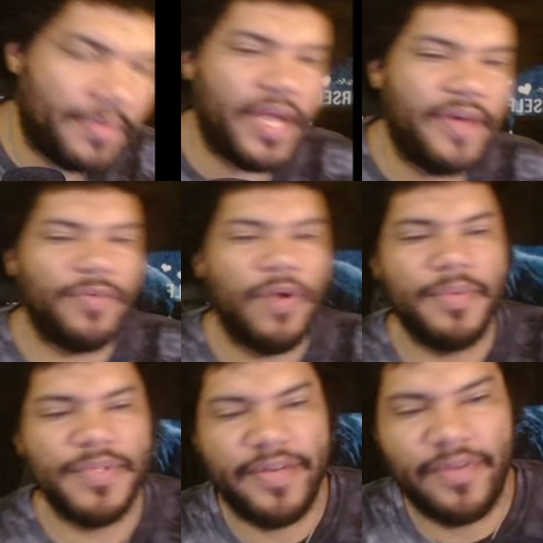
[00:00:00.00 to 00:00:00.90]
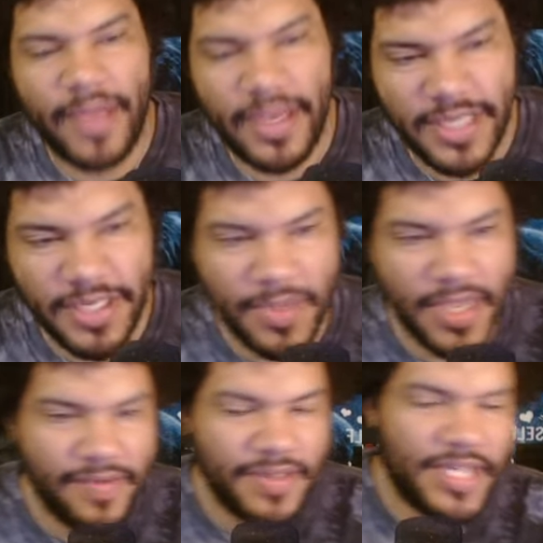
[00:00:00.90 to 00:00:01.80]
recovers 1% of her max HP
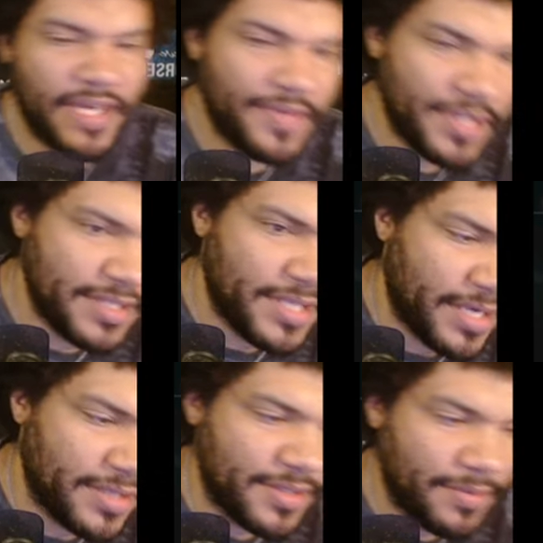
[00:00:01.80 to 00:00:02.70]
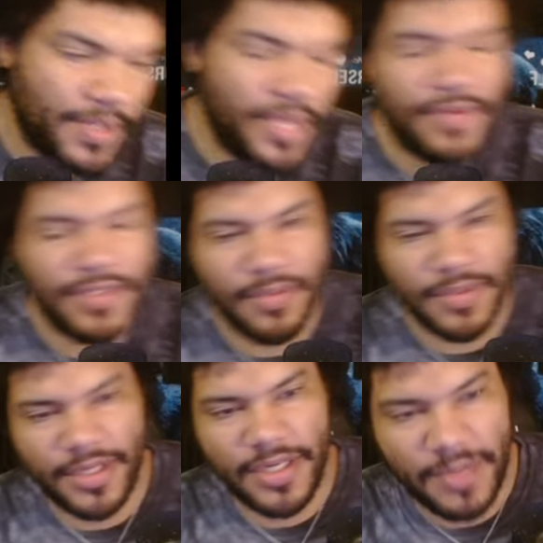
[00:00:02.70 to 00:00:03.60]
every second for 10 seconds, so recovers 10%
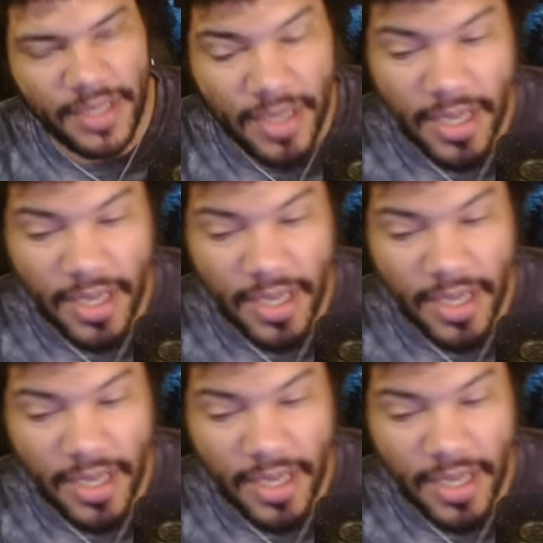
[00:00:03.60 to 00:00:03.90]
HP.